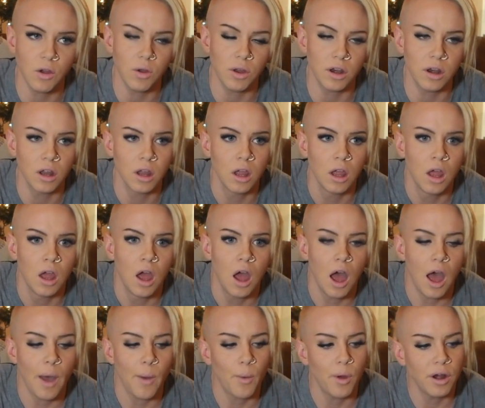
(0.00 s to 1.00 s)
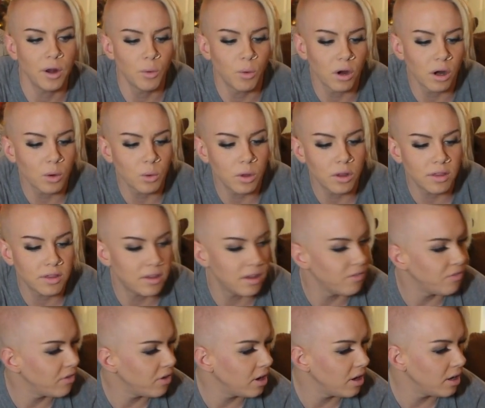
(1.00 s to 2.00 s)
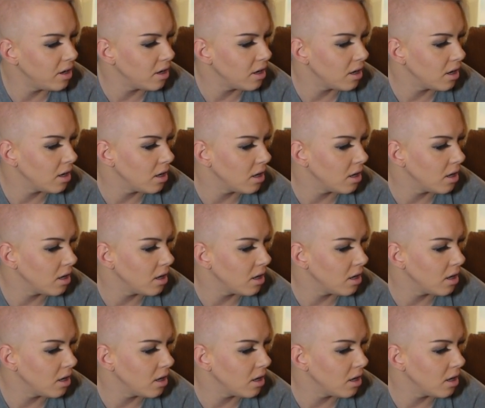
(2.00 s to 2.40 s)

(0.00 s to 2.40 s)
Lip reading: and I want to work with different